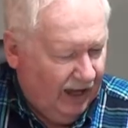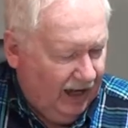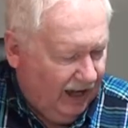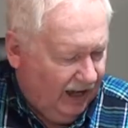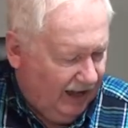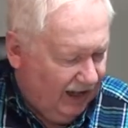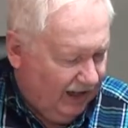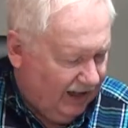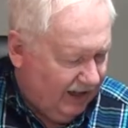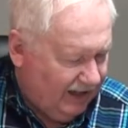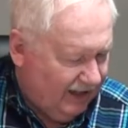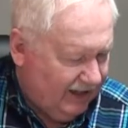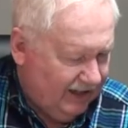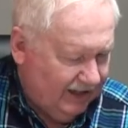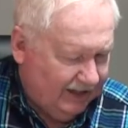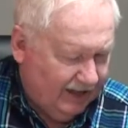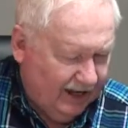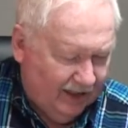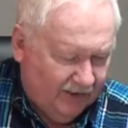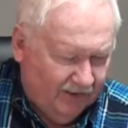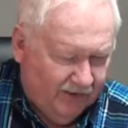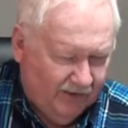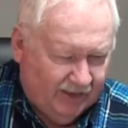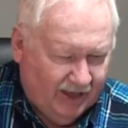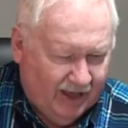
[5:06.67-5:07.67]
Uh,
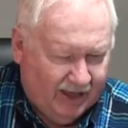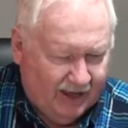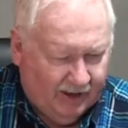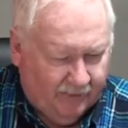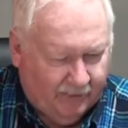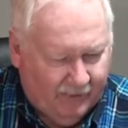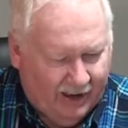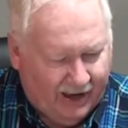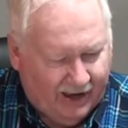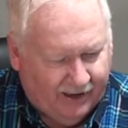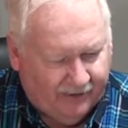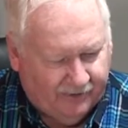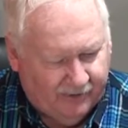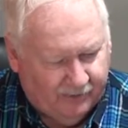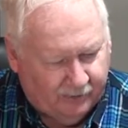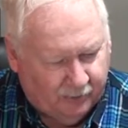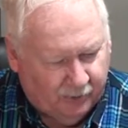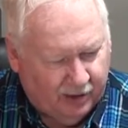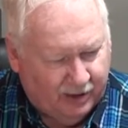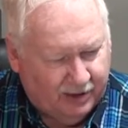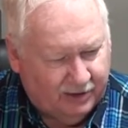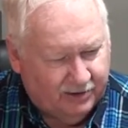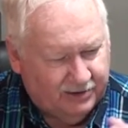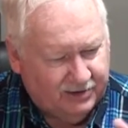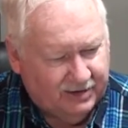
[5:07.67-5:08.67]
another thing about the
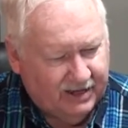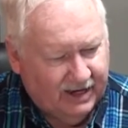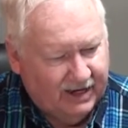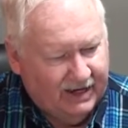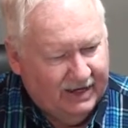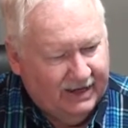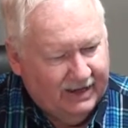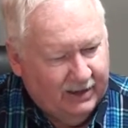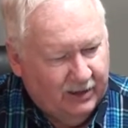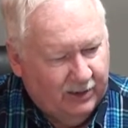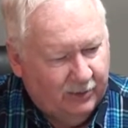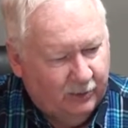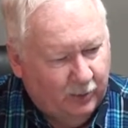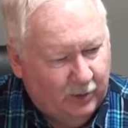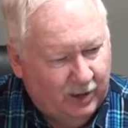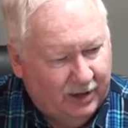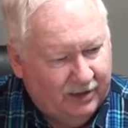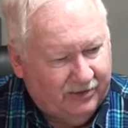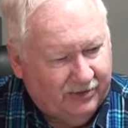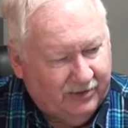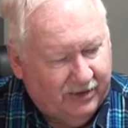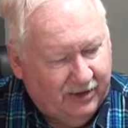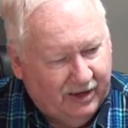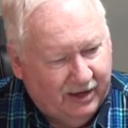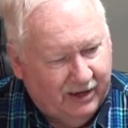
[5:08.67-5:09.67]
printers
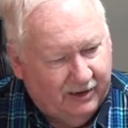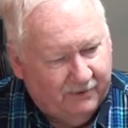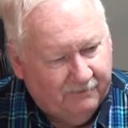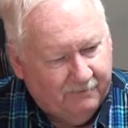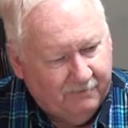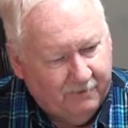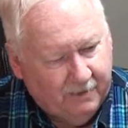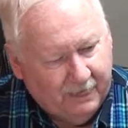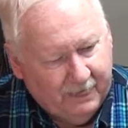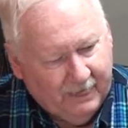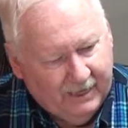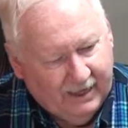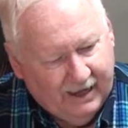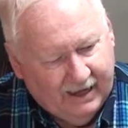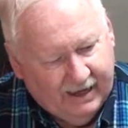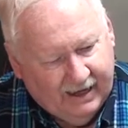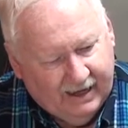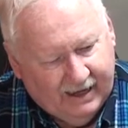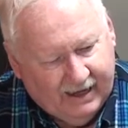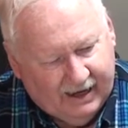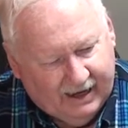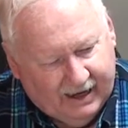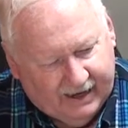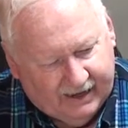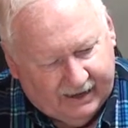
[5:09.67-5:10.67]
with uh,
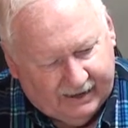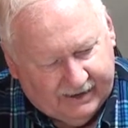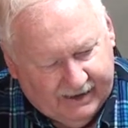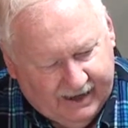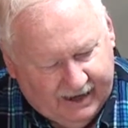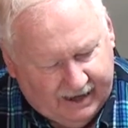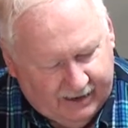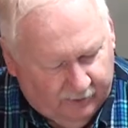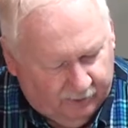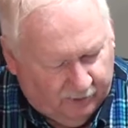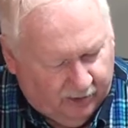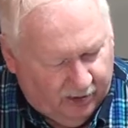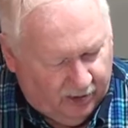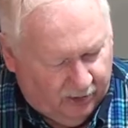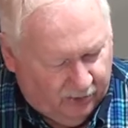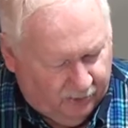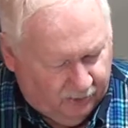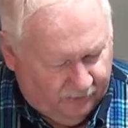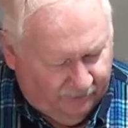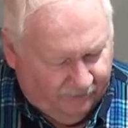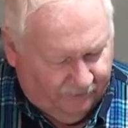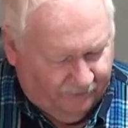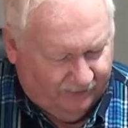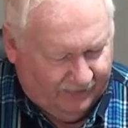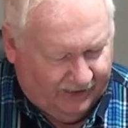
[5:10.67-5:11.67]
uh, Kingroon,
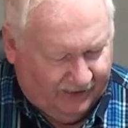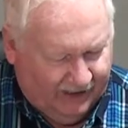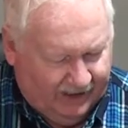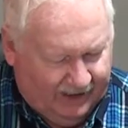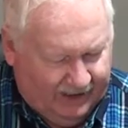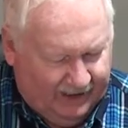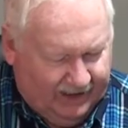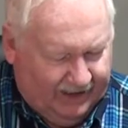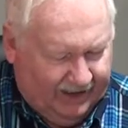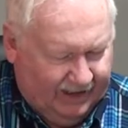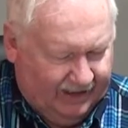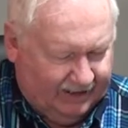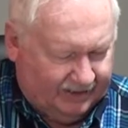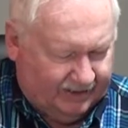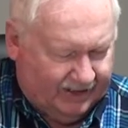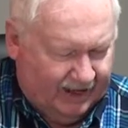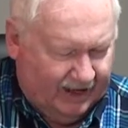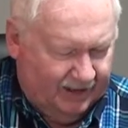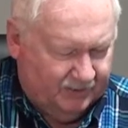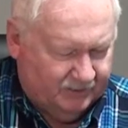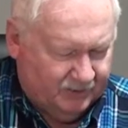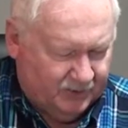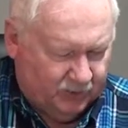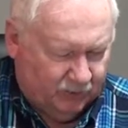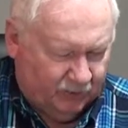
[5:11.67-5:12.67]
it
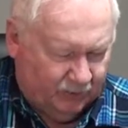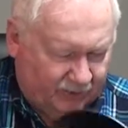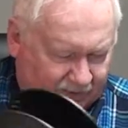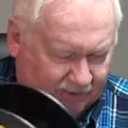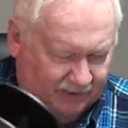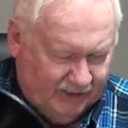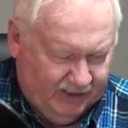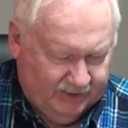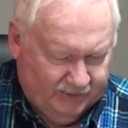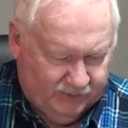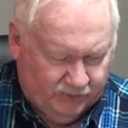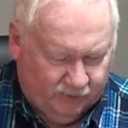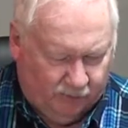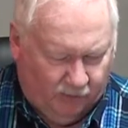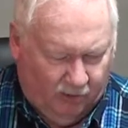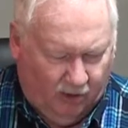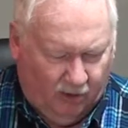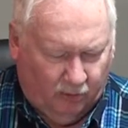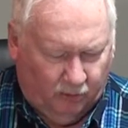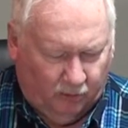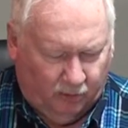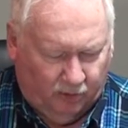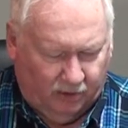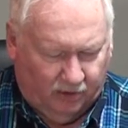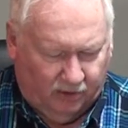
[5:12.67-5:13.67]
comes with these
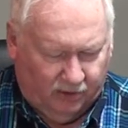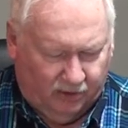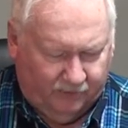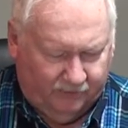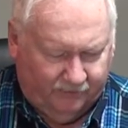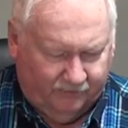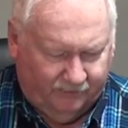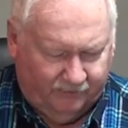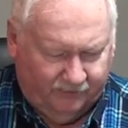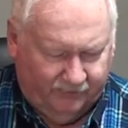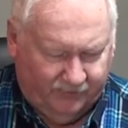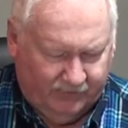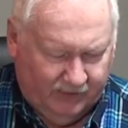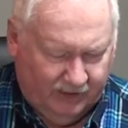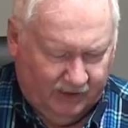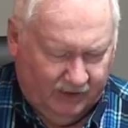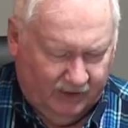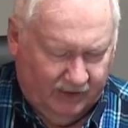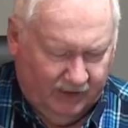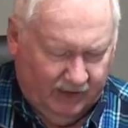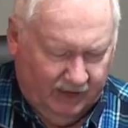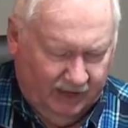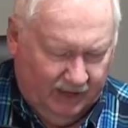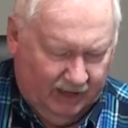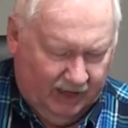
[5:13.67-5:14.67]
roller
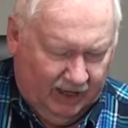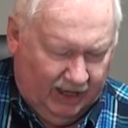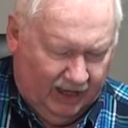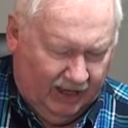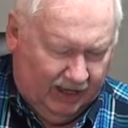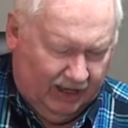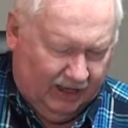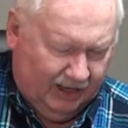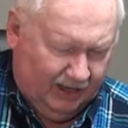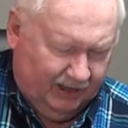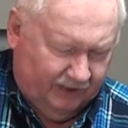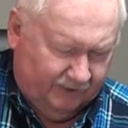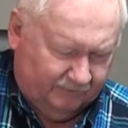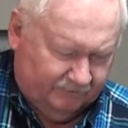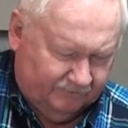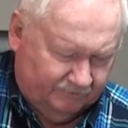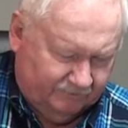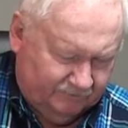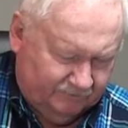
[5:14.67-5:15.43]
um,